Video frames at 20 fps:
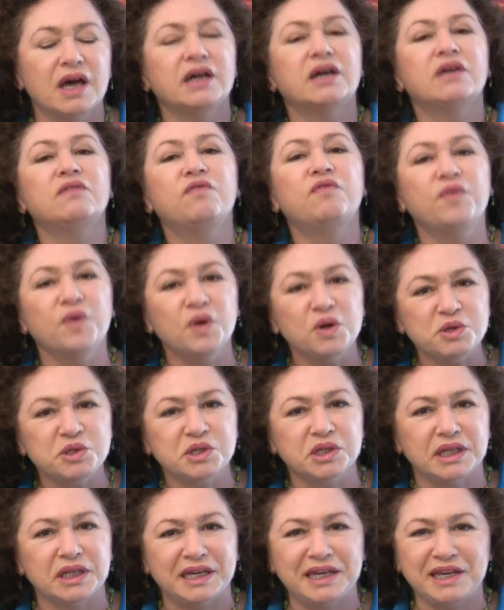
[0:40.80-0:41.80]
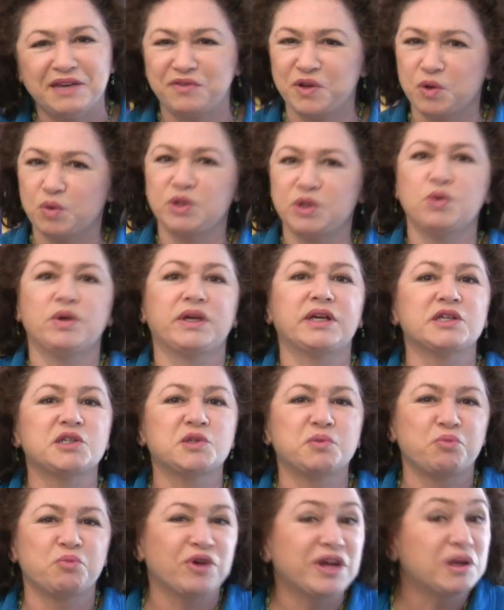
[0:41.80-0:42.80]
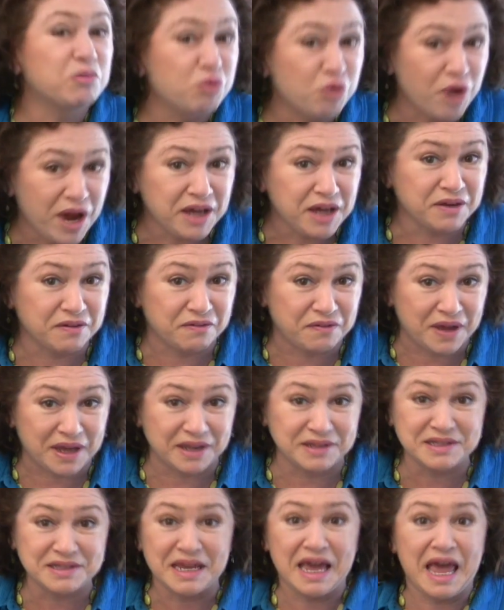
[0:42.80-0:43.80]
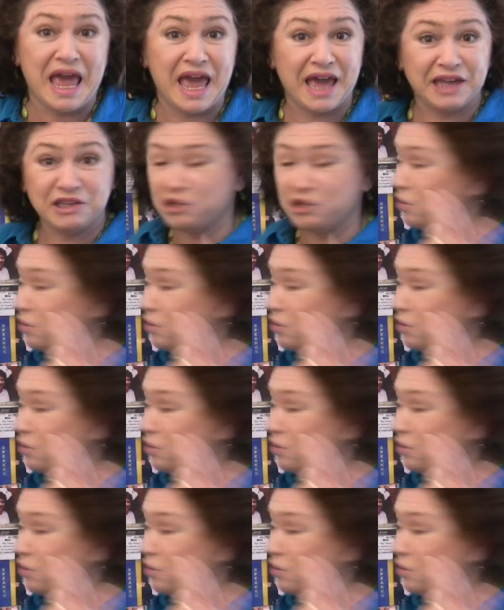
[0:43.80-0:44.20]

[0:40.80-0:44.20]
Conversely, if you were doing a spring break event and